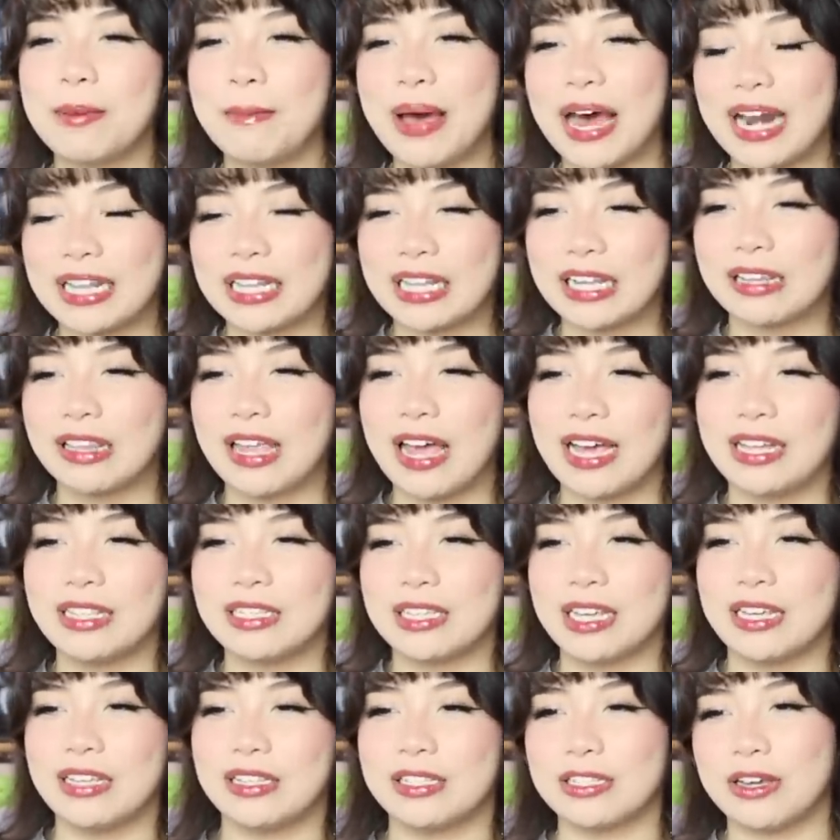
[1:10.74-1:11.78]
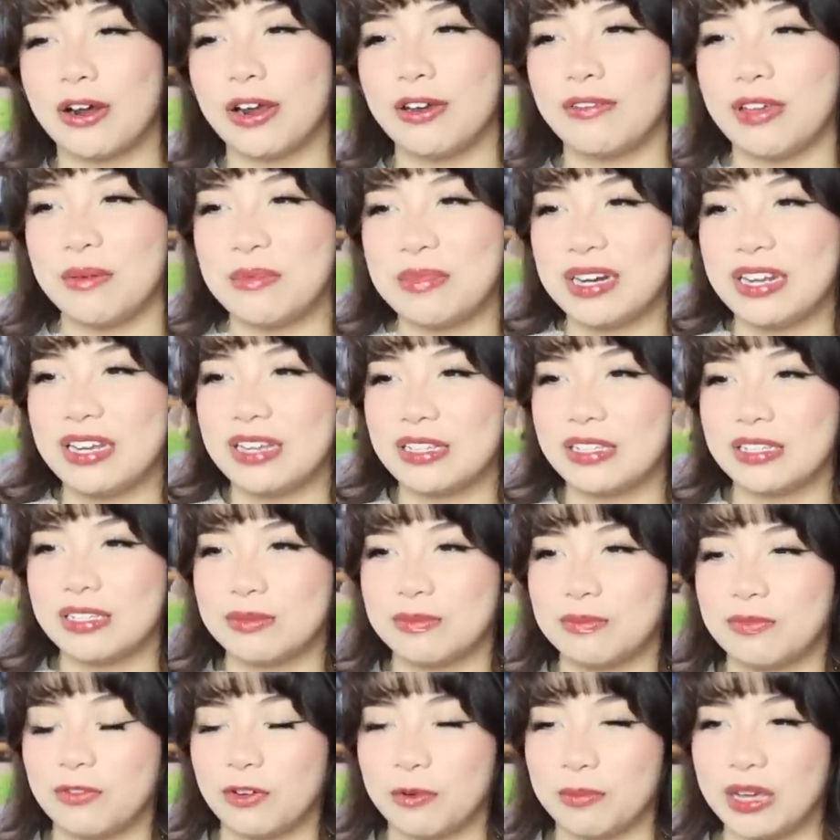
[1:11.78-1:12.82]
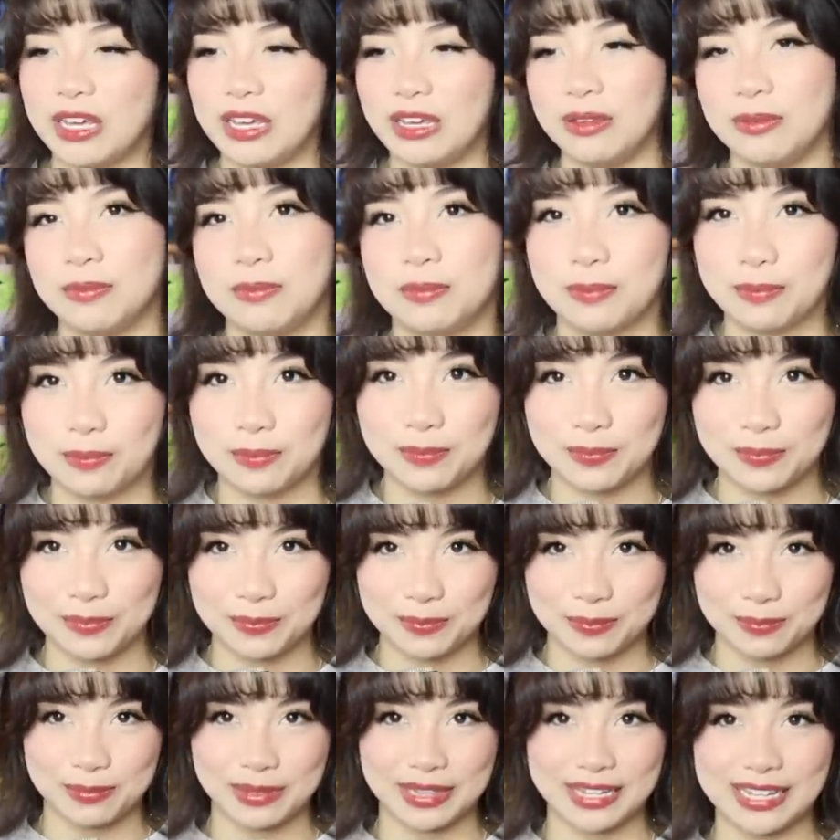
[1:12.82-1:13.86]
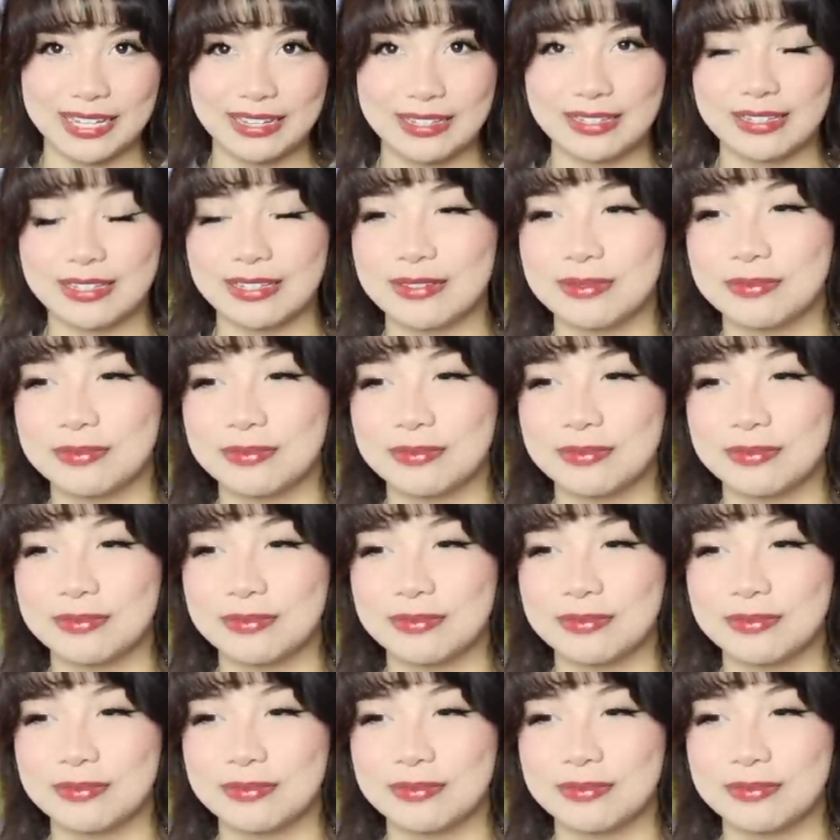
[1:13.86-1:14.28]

Madelyn Cline saying sorry, feminist. For me. Please.